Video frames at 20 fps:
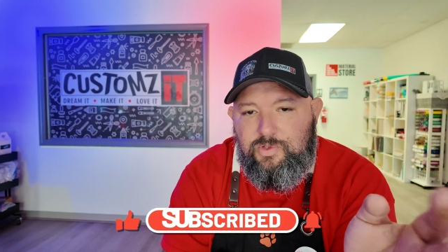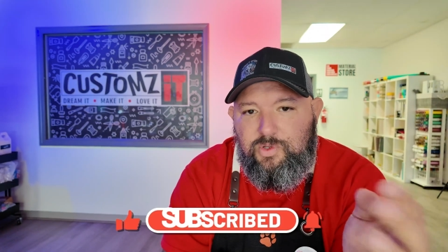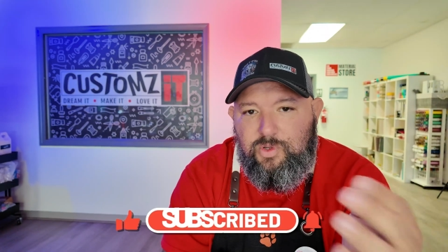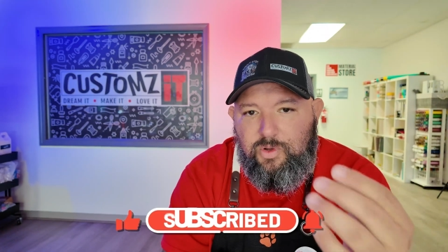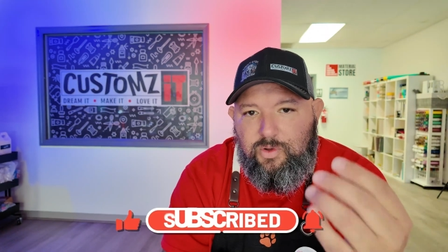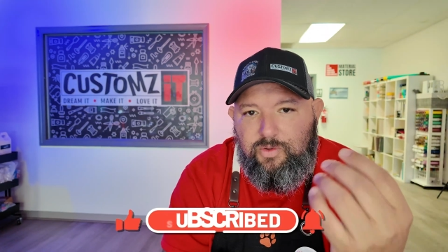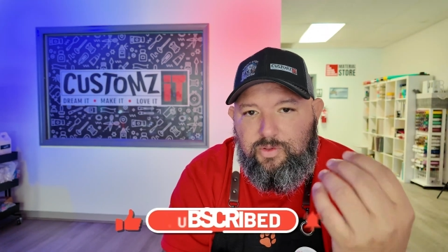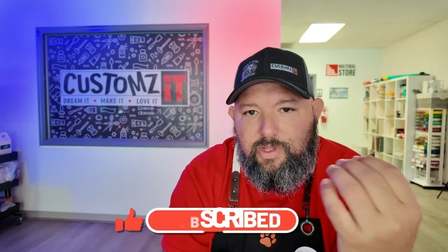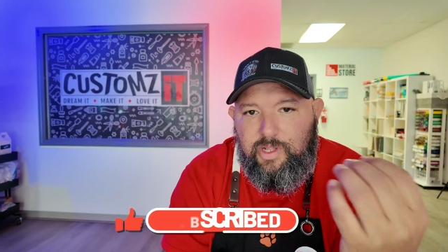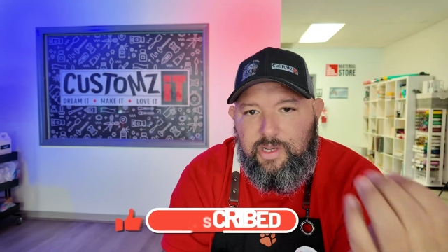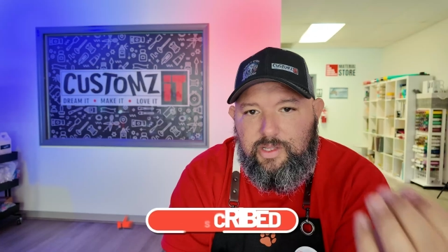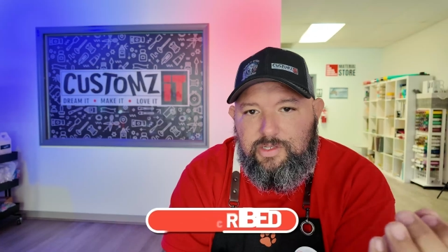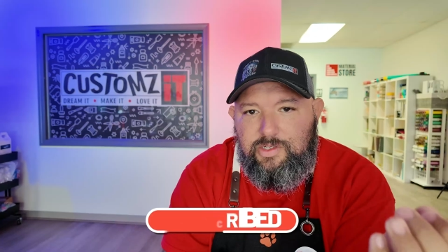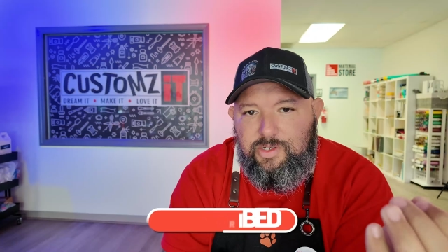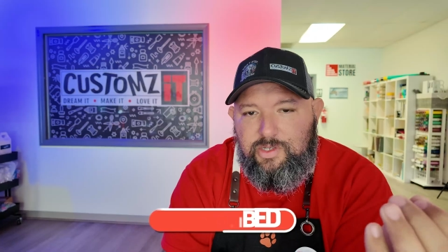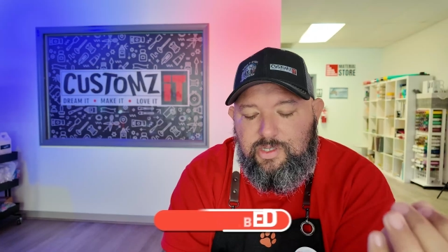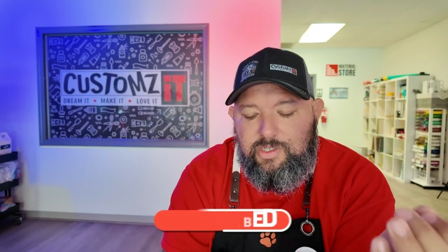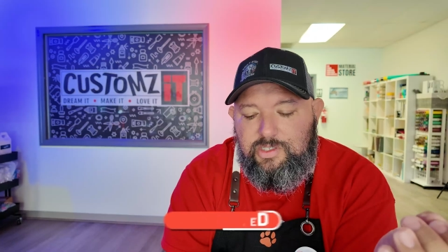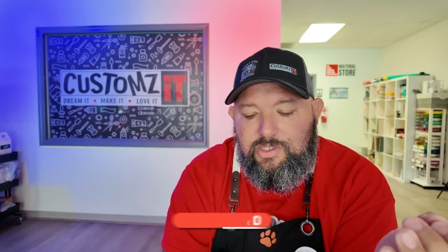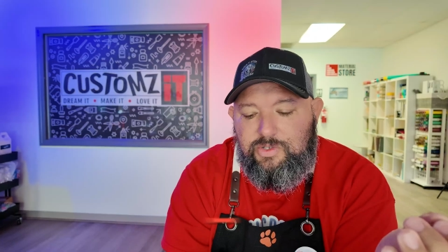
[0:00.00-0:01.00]
so the
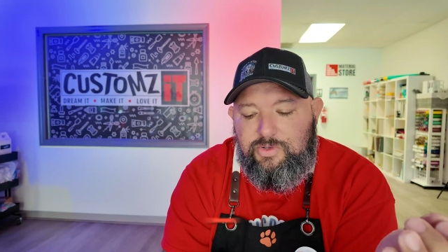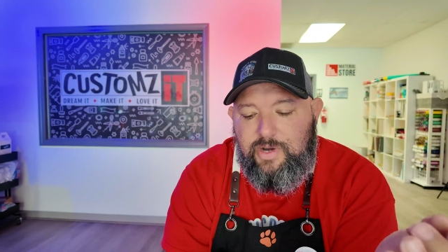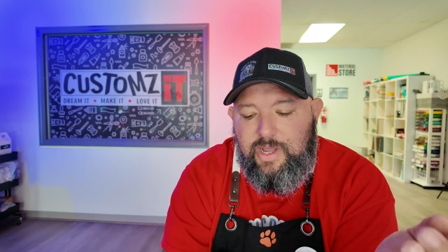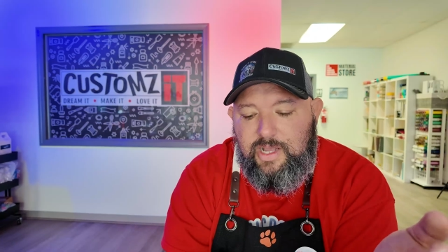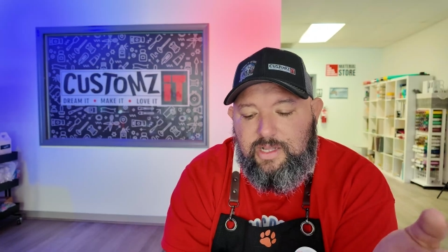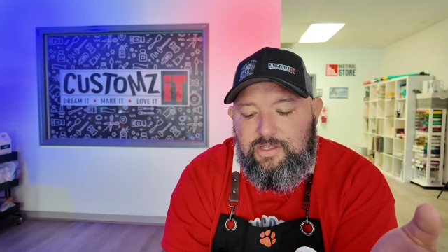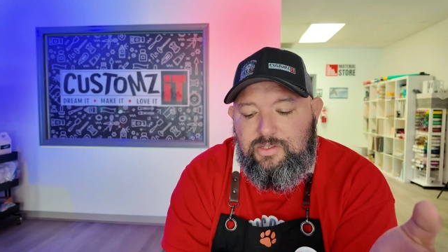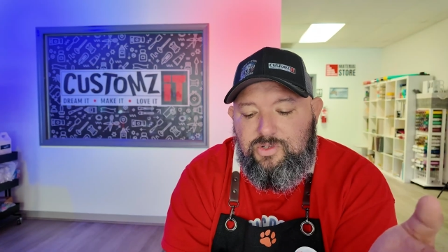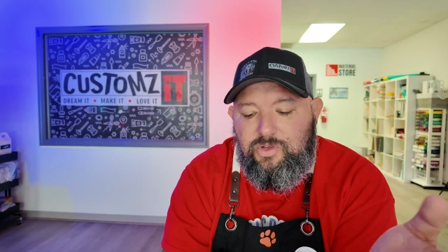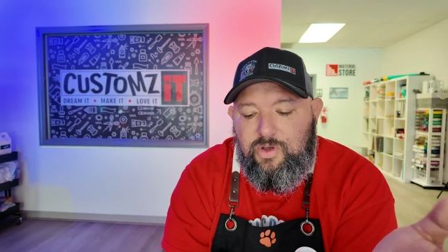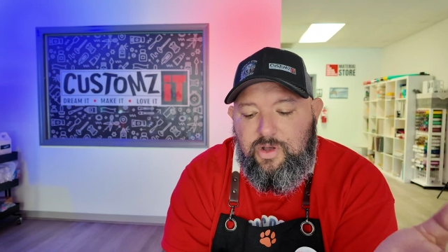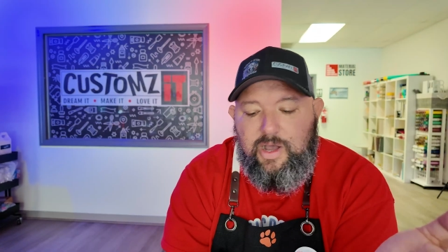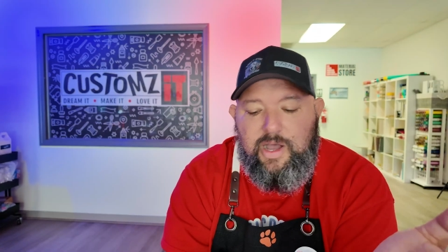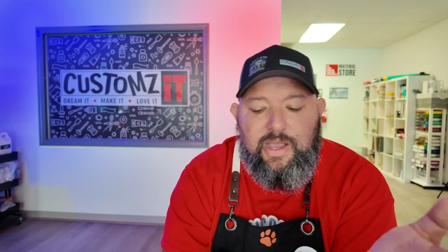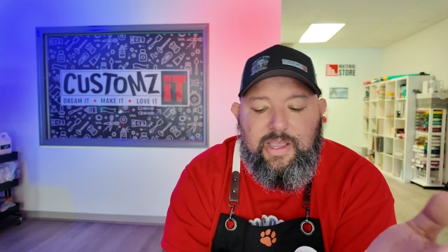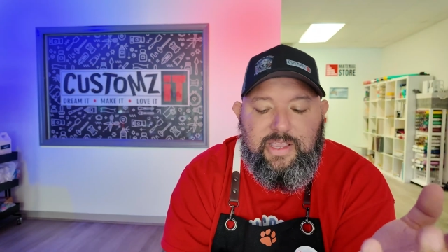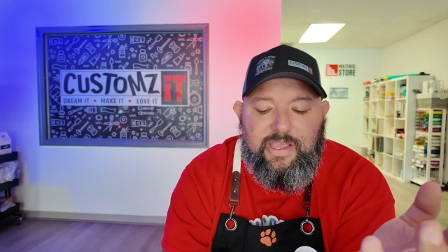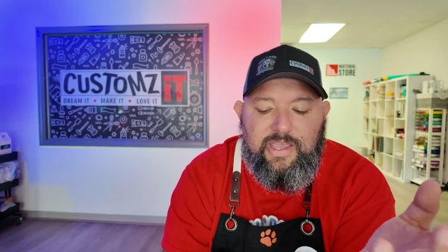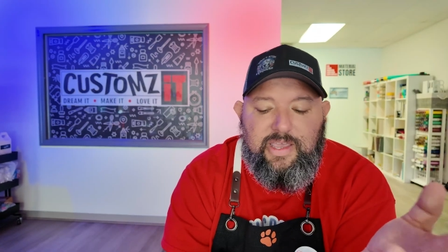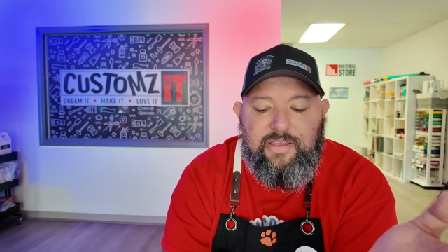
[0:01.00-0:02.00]
laser interact. So
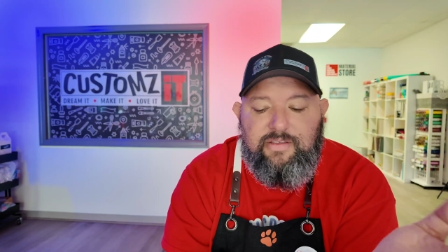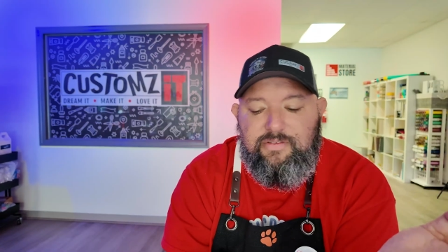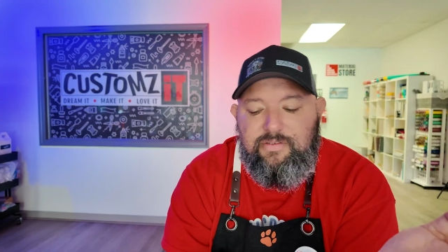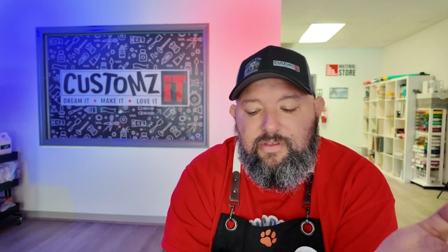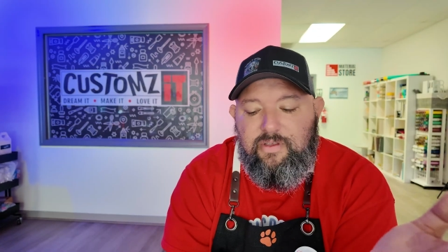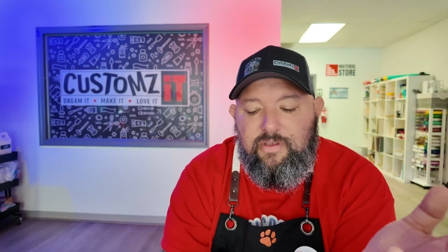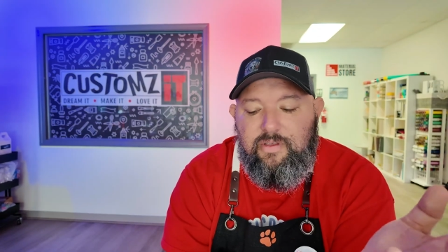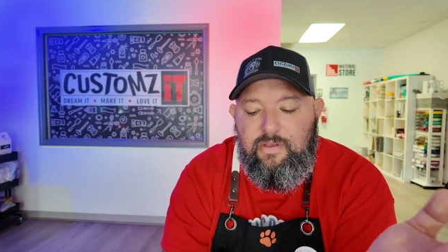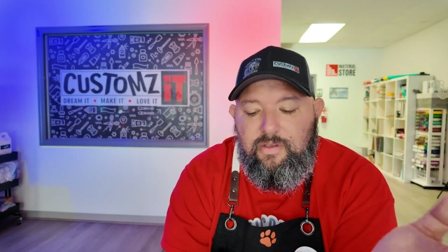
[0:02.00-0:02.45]
I guess